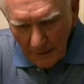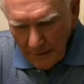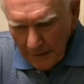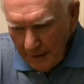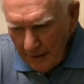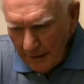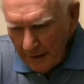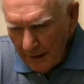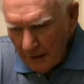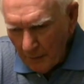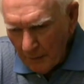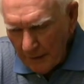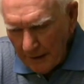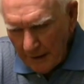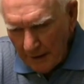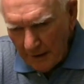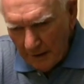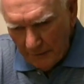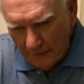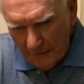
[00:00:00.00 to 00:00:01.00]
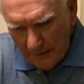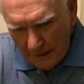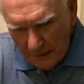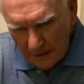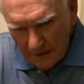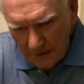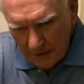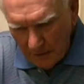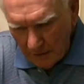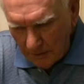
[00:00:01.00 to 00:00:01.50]
he and I were digging a
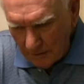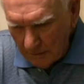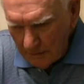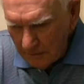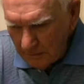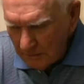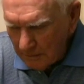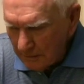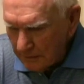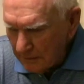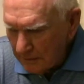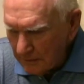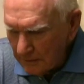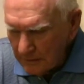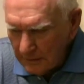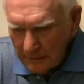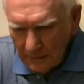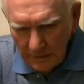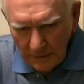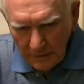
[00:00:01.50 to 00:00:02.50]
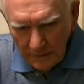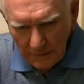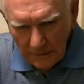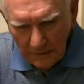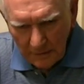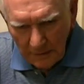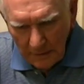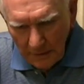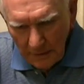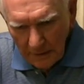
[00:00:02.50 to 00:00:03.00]
foxhole,
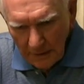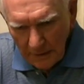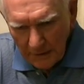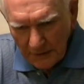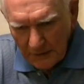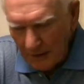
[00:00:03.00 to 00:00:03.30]
and